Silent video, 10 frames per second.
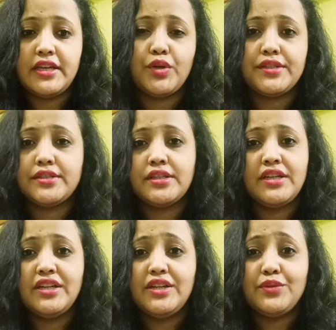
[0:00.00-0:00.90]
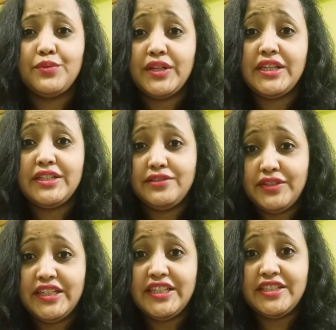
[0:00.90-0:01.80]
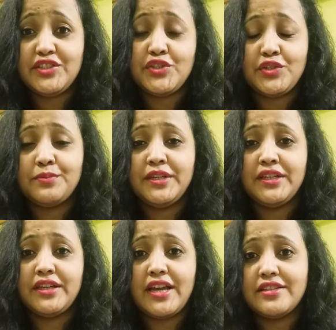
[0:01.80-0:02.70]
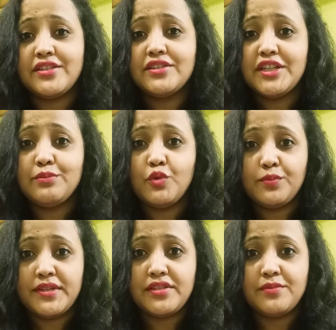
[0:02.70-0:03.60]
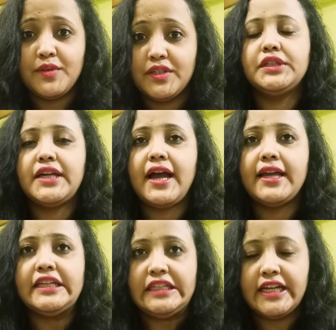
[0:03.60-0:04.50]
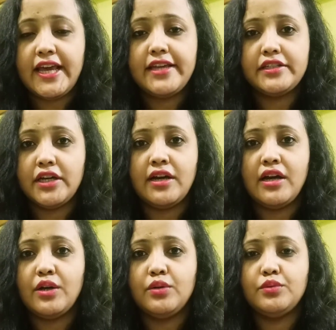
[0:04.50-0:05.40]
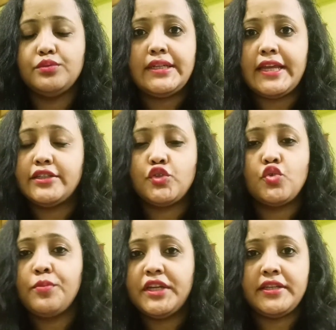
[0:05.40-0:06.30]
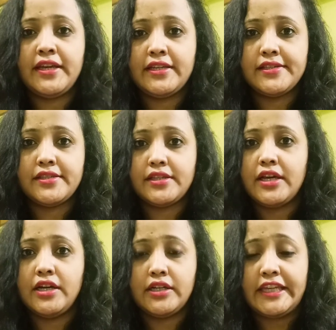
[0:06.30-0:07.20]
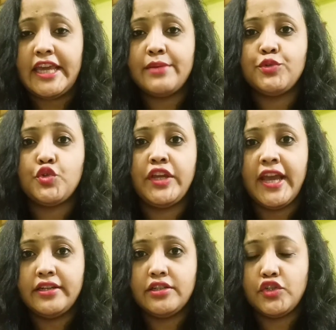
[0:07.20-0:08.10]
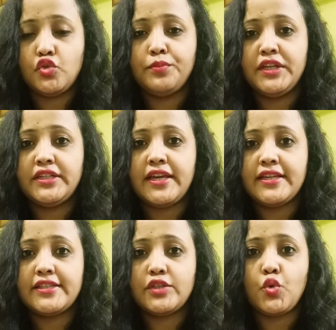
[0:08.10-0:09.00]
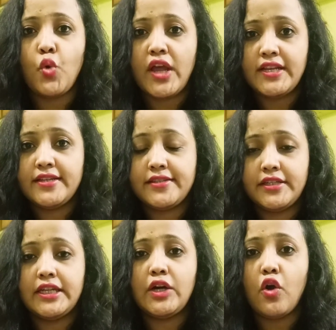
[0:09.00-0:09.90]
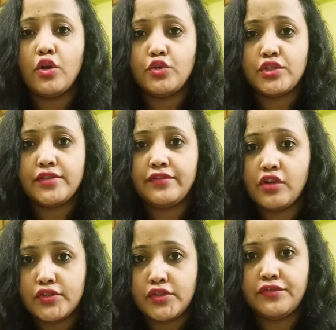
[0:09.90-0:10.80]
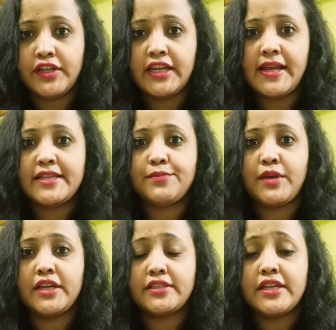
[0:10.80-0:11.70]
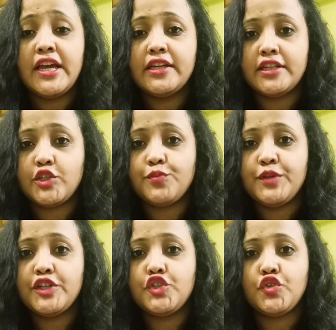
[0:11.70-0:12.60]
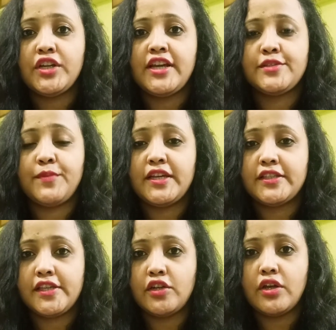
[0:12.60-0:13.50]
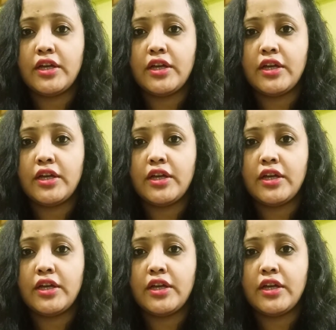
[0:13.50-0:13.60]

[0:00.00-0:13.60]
It was really disturbing at certain moments, but I liked how like so many things came together, so many things coalesced, all those philosophical aspects, that spiritual aspects, and